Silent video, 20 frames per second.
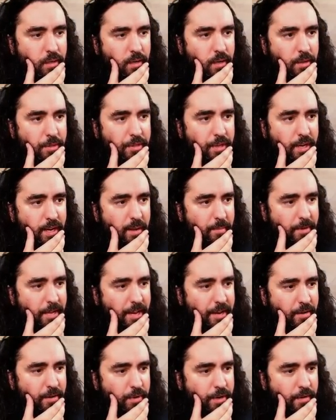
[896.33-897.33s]
I think I'm
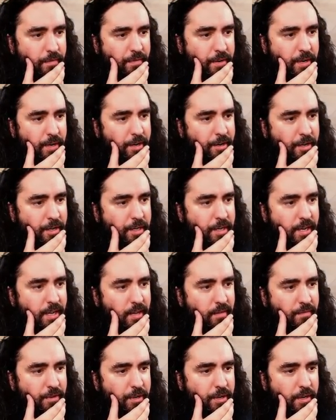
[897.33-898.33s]
getting rid of another
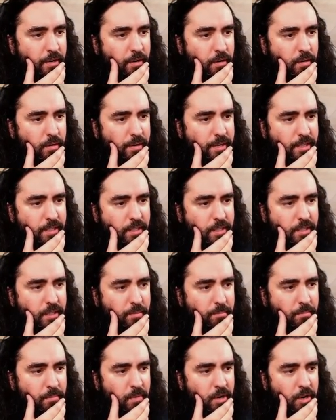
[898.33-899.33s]
Delver here. Or is it the
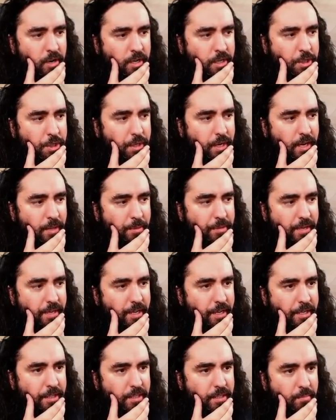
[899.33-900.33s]
March? I
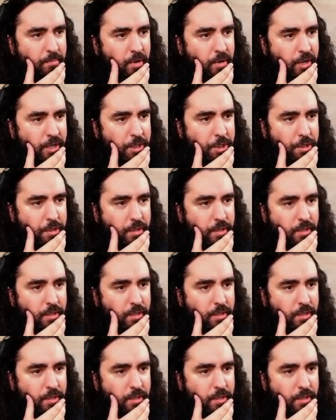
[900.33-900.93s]
think it is the March.